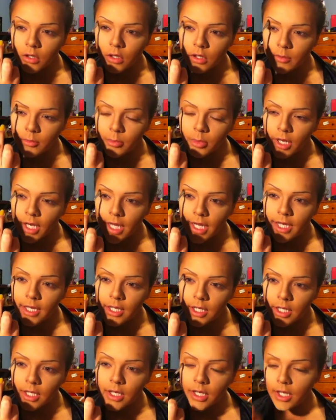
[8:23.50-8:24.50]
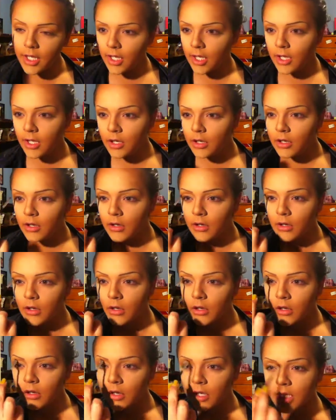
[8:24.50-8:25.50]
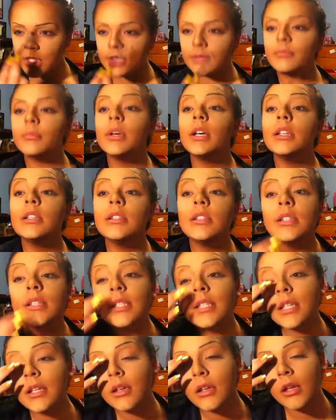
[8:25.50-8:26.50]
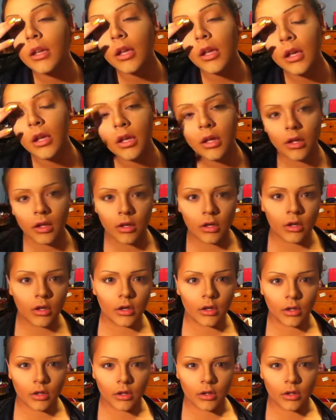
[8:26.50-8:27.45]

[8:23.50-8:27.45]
Just blend it in as best as it can,